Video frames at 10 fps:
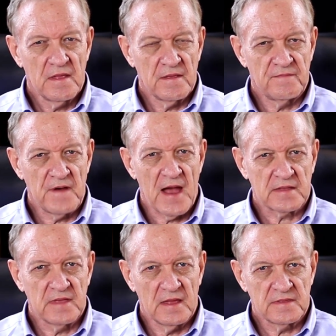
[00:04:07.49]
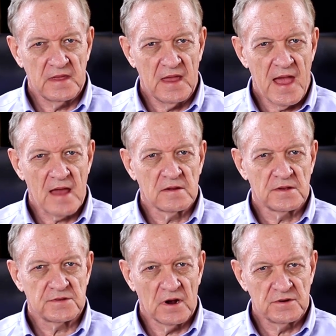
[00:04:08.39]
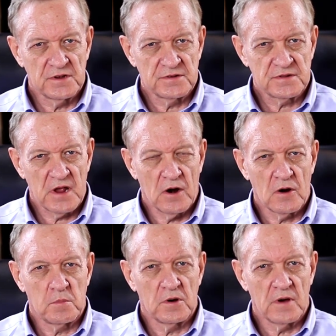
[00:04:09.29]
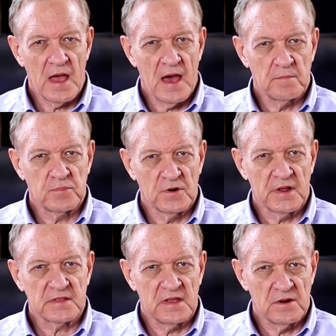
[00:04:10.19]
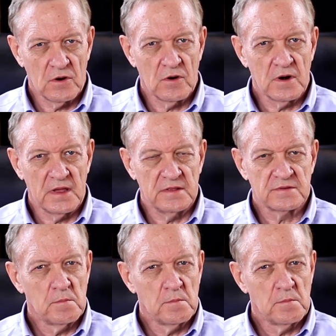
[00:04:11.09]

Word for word: the fact that the analysts are just terrible at predicting earnings,